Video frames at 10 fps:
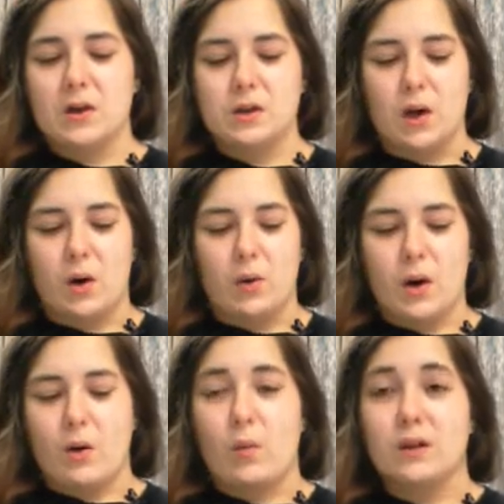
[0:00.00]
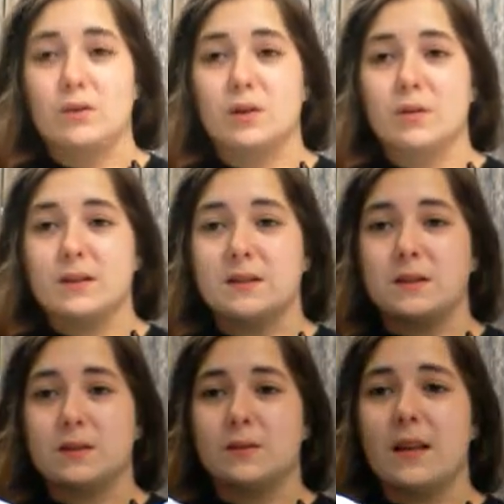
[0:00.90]
So what you'll do is
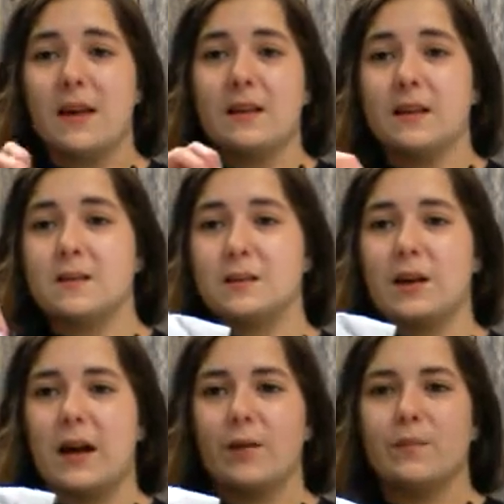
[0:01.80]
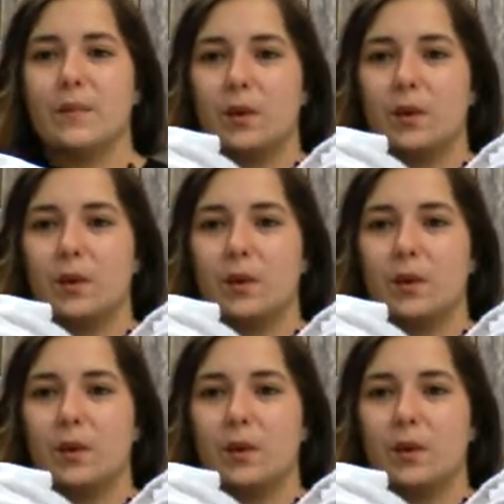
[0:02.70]
you take the insert out,